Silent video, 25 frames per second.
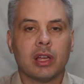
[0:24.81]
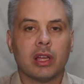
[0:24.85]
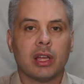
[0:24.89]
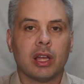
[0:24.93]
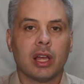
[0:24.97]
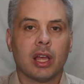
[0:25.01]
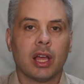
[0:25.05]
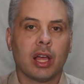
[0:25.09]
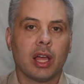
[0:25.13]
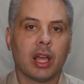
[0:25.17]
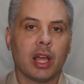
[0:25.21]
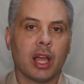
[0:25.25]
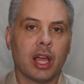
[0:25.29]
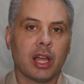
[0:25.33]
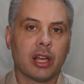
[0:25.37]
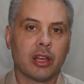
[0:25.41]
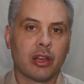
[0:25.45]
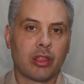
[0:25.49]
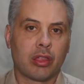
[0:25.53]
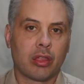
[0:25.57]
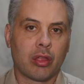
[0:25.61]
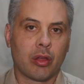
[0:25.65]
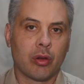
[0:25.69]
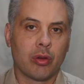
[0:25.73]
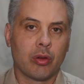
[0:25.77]
And
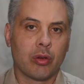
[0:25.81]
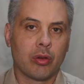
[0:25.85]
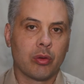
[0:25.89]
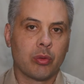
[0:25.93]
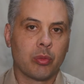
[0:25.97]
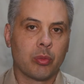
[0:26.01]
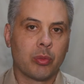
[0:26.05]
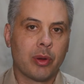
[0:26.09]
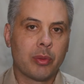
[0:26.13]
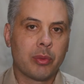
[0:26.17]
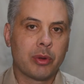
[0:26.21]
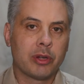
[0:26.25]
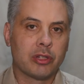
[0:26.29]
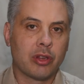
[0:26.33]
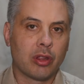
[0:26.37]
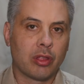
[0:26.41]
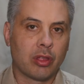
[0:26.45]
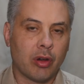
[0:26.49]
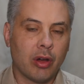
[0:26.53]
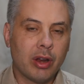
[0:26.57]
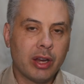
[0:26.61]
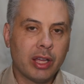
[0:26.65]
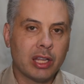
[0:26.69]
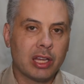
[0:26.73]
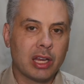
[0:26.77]
so when we're
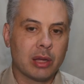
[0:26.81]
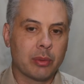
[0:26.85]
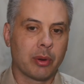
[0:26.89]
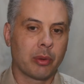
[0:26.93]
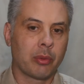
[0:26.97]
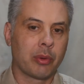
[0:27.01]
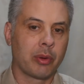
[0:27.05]
designing a network,